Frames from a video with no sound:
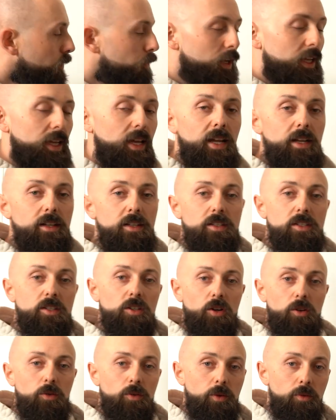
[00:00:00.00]
we had a
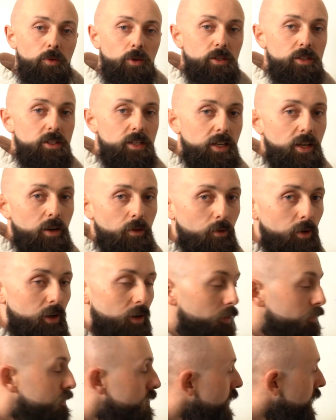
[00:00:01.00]
stock we wanted to get rid
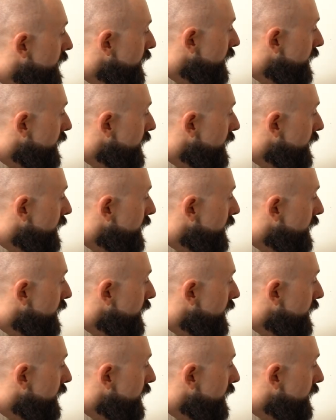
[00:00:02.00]
of,